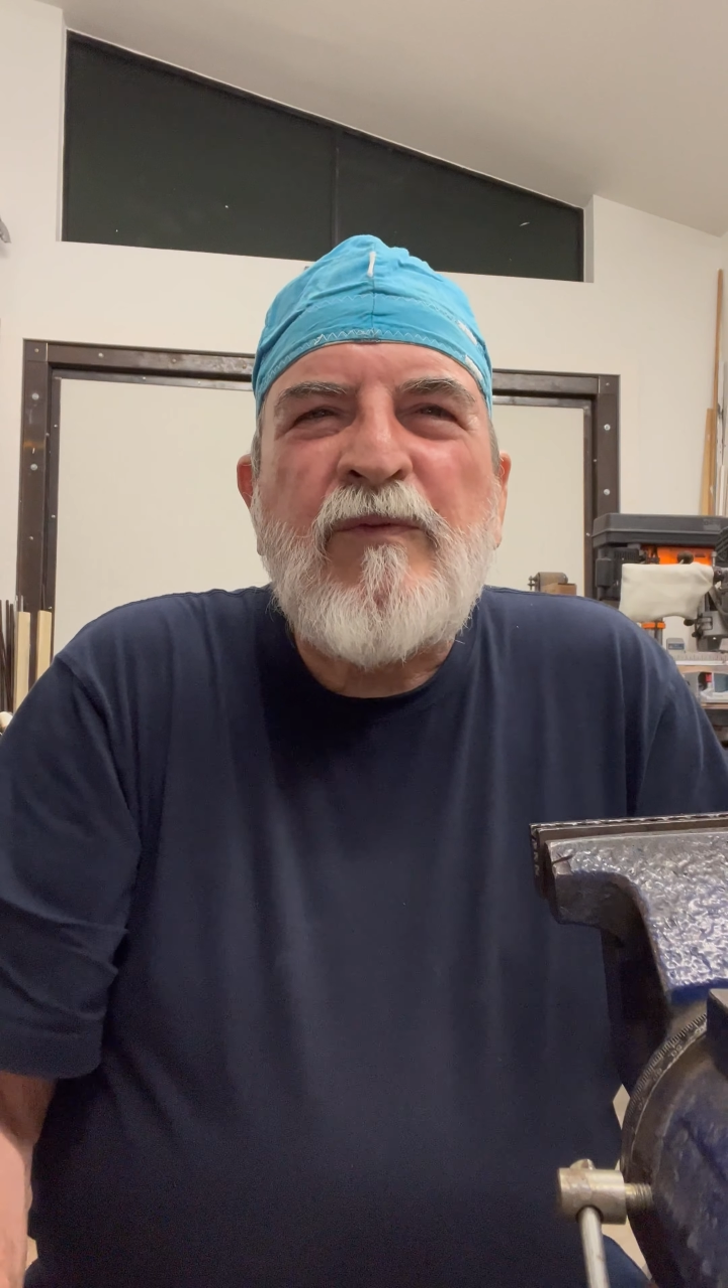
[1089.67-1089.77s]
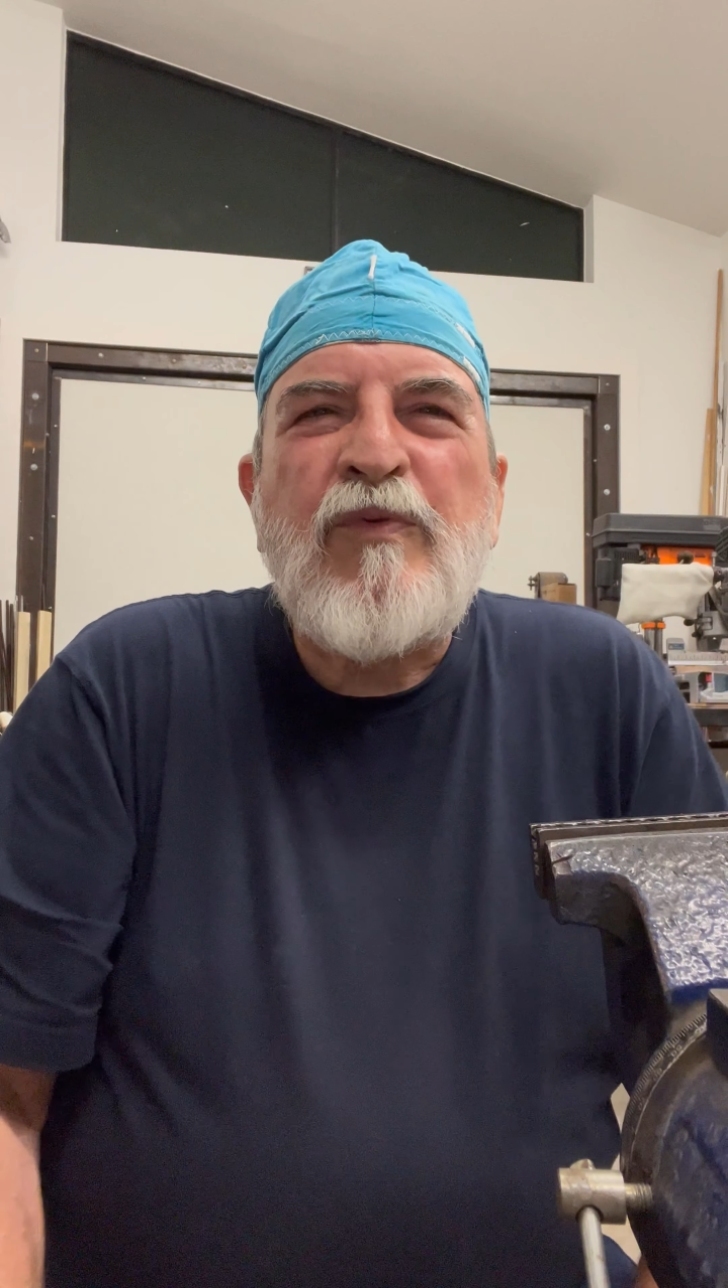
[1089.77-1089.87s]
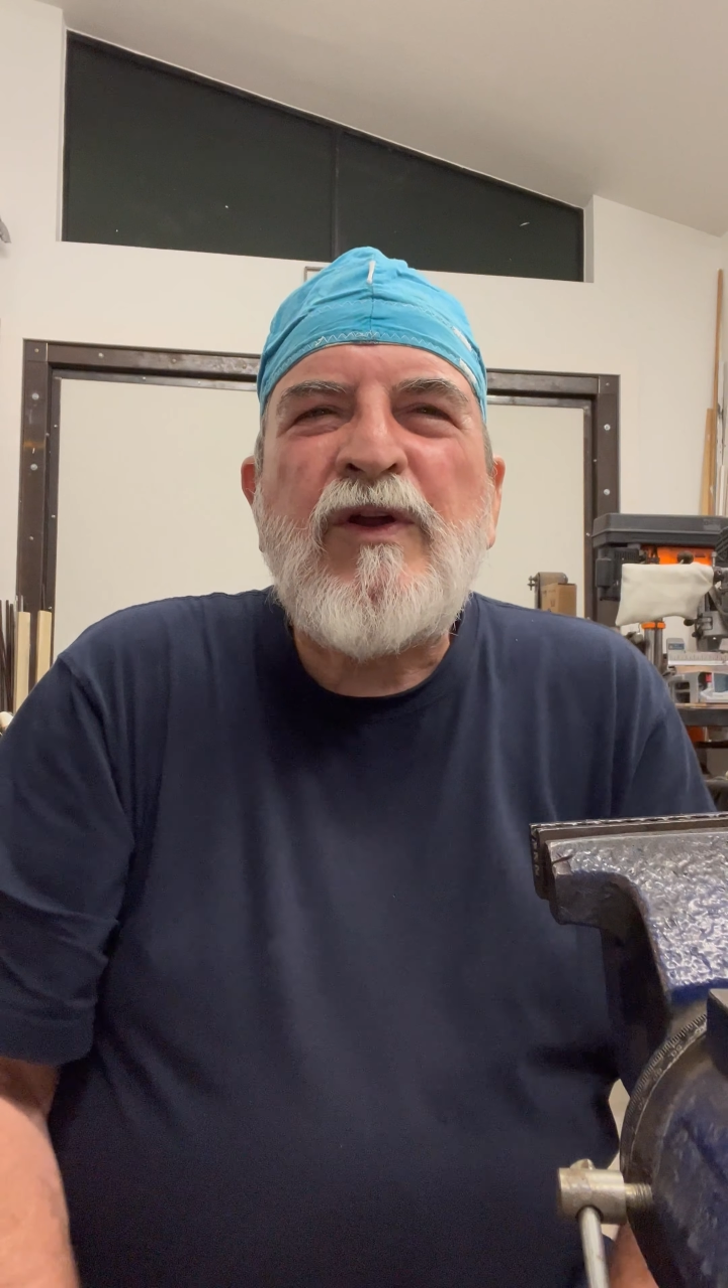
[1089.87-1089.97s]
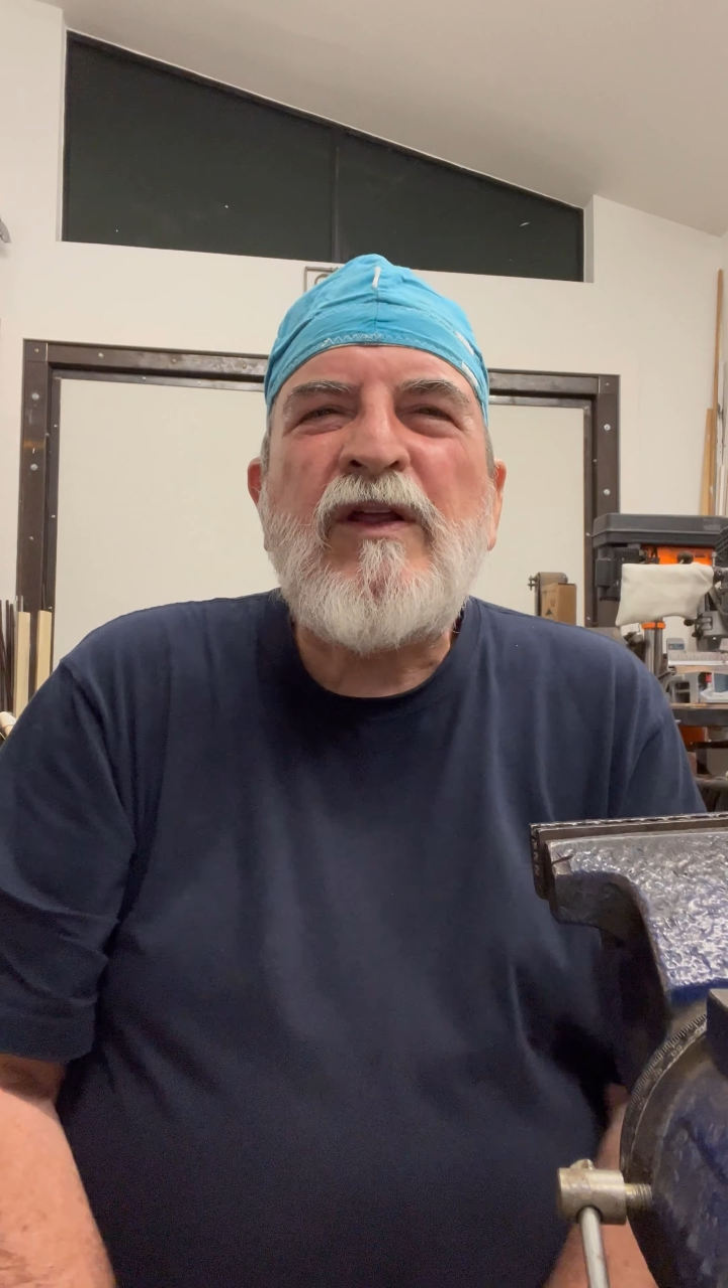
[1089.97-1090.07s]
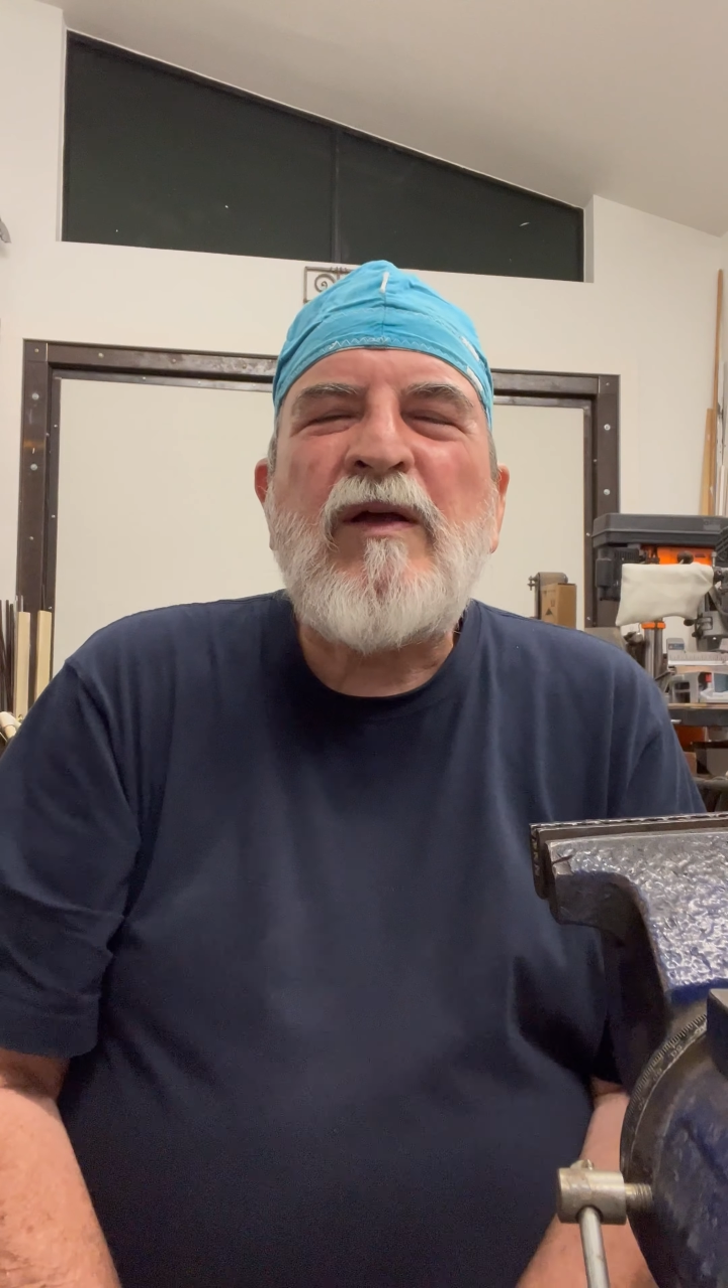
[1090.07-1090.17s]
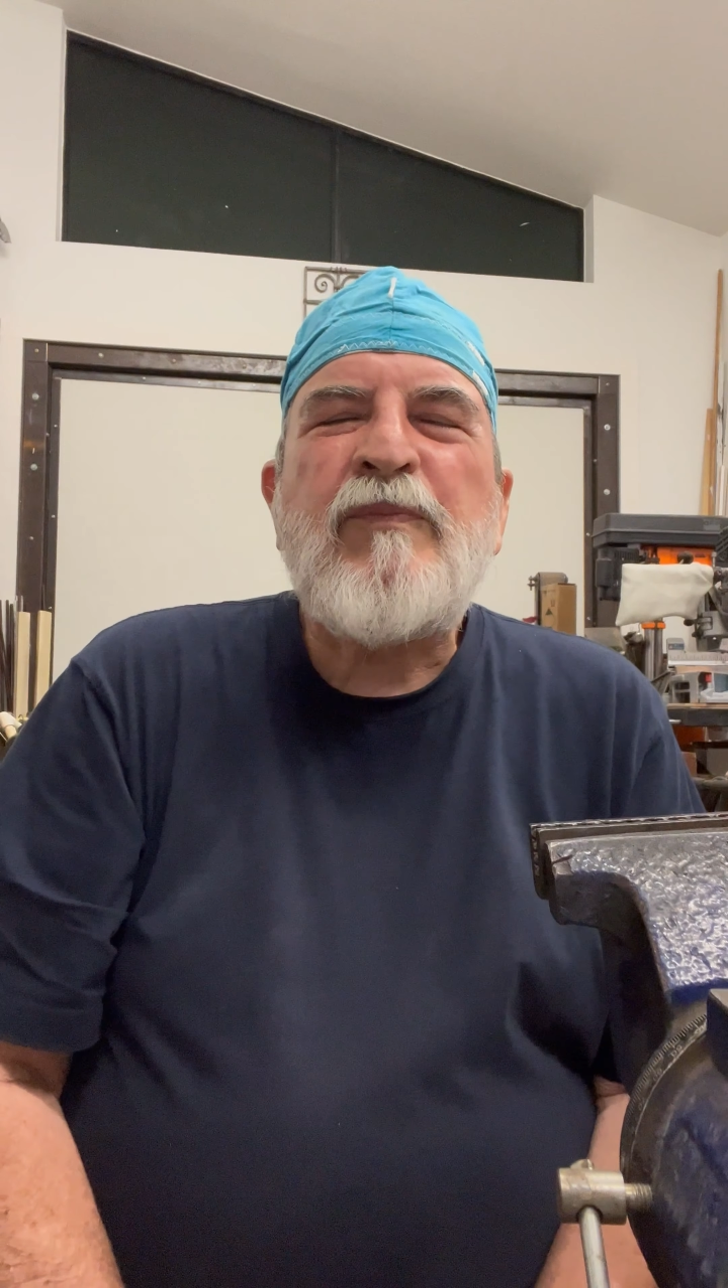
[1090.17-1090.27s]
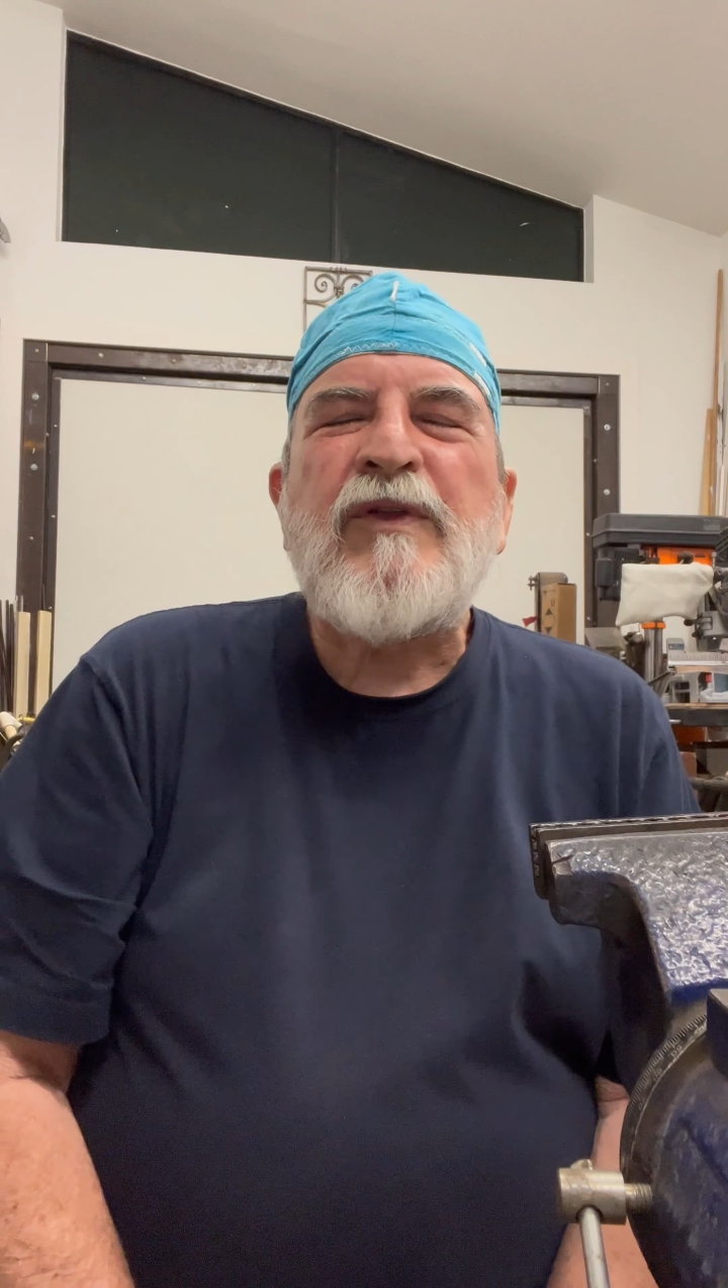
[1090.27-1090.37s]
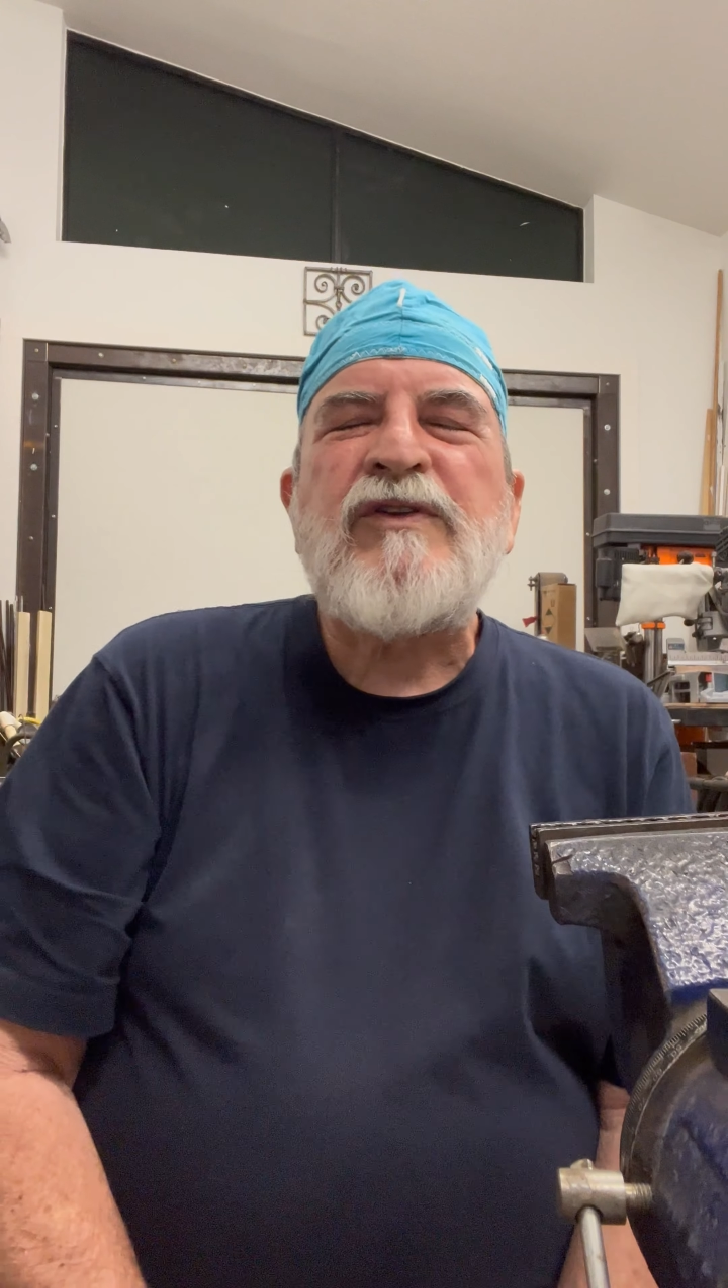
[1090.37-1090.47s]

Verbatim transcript: bring up the